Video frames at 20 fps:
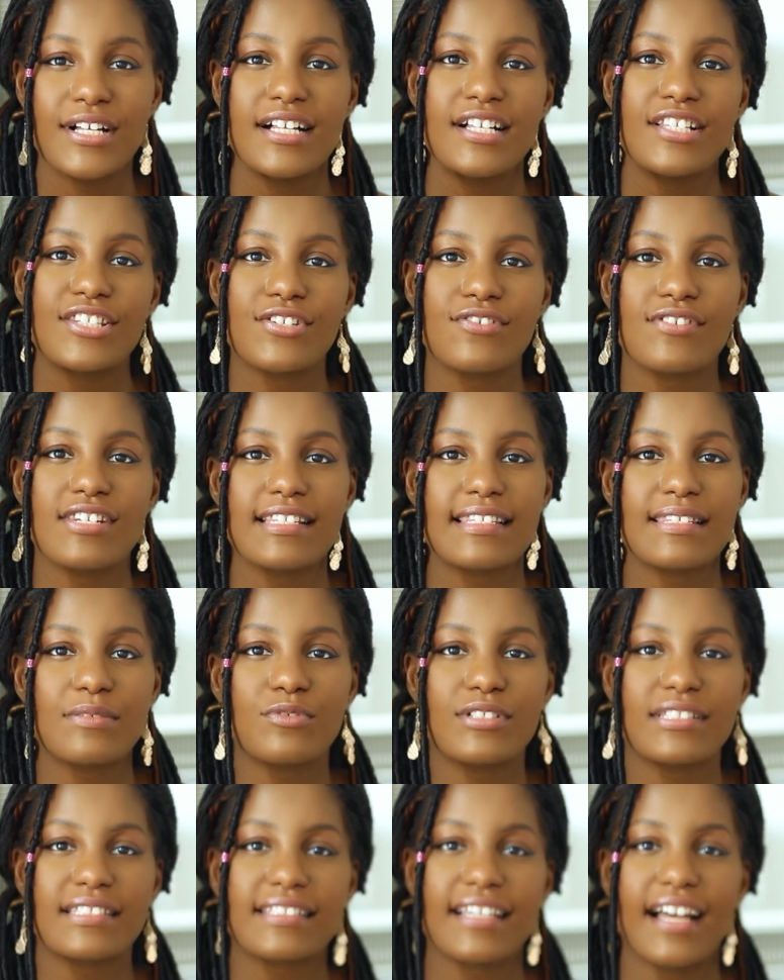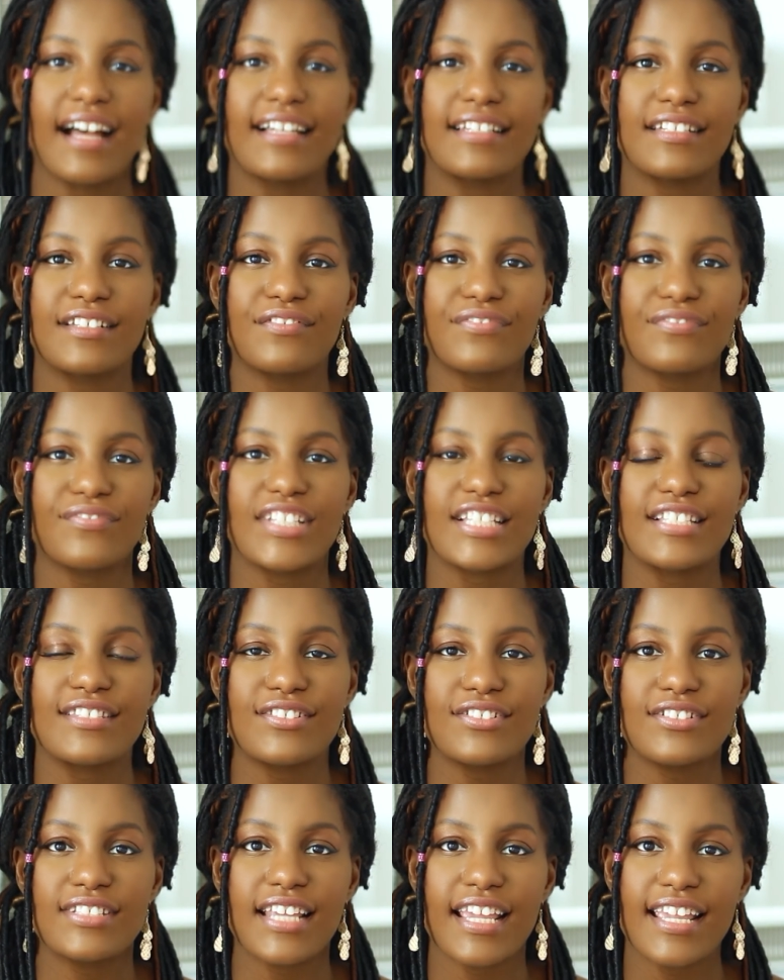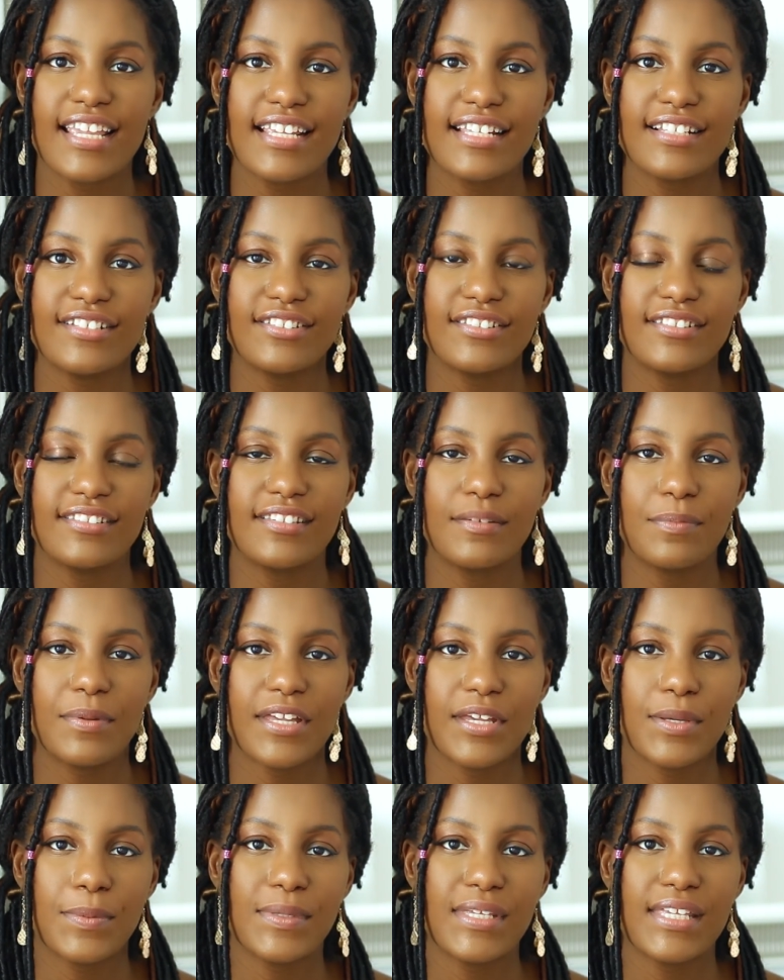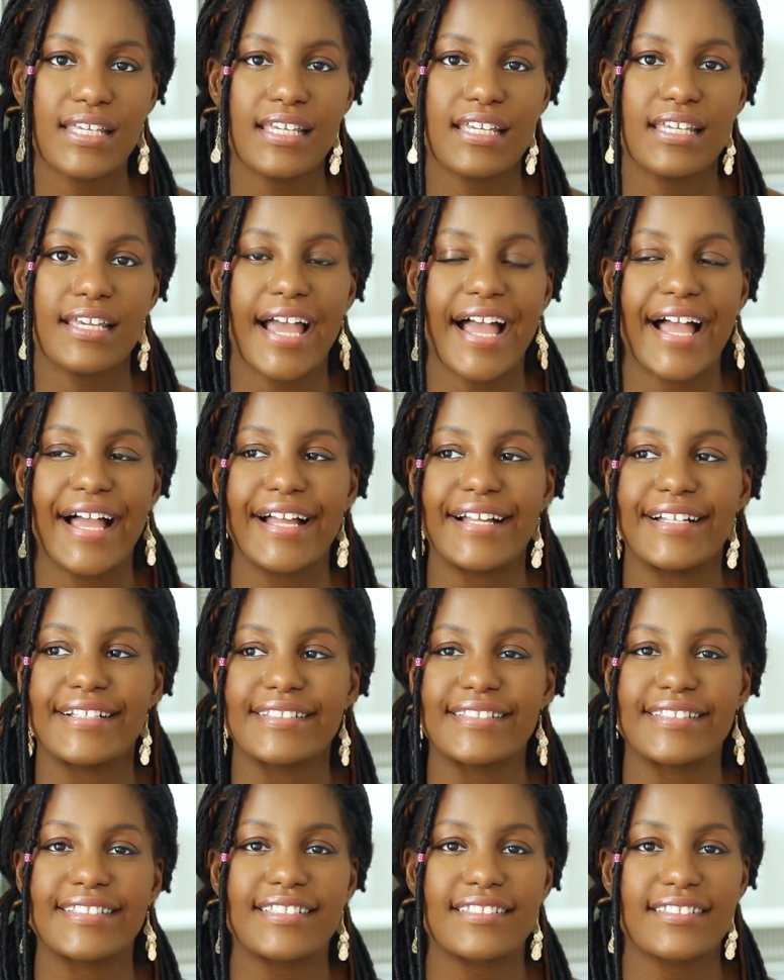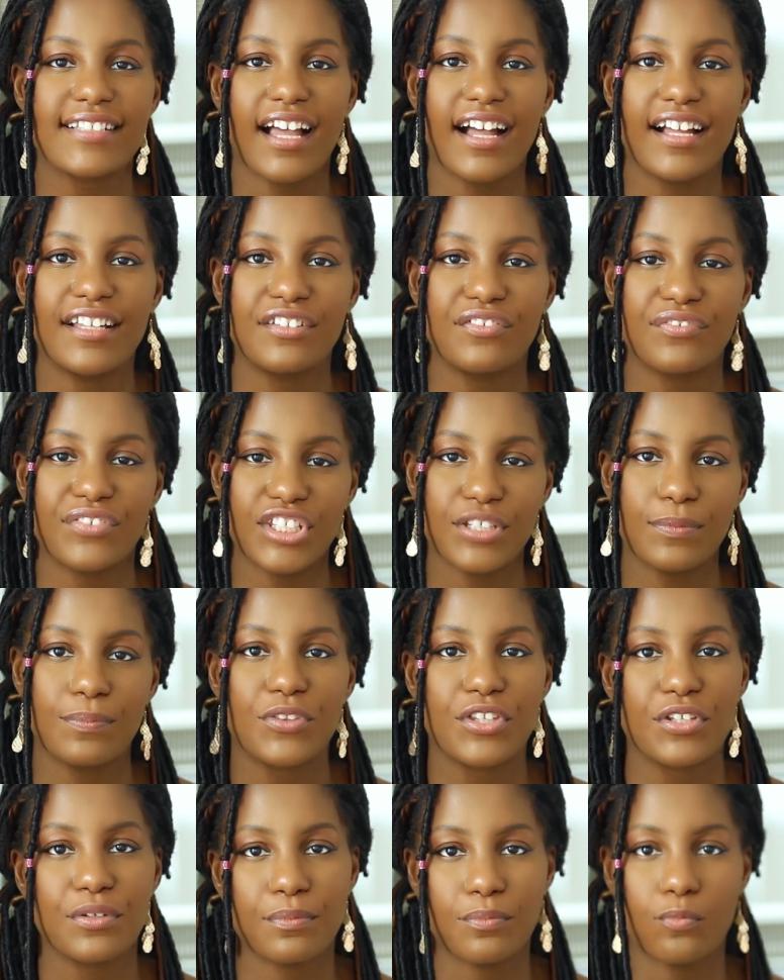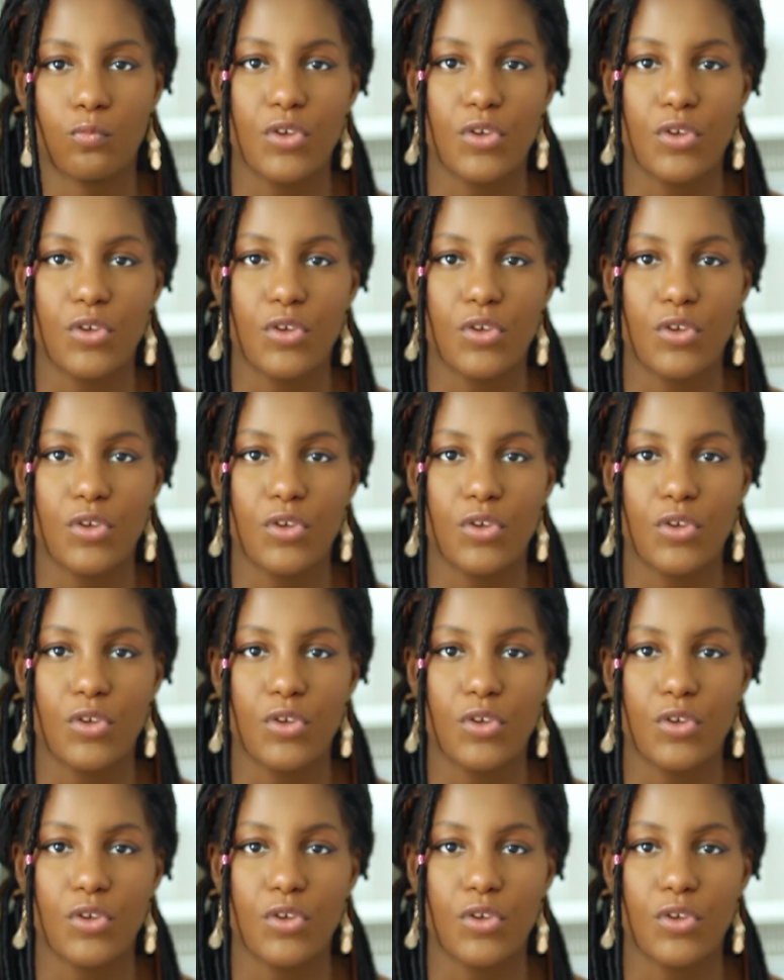So you need someone to kind of entertain the baby and kind of keep them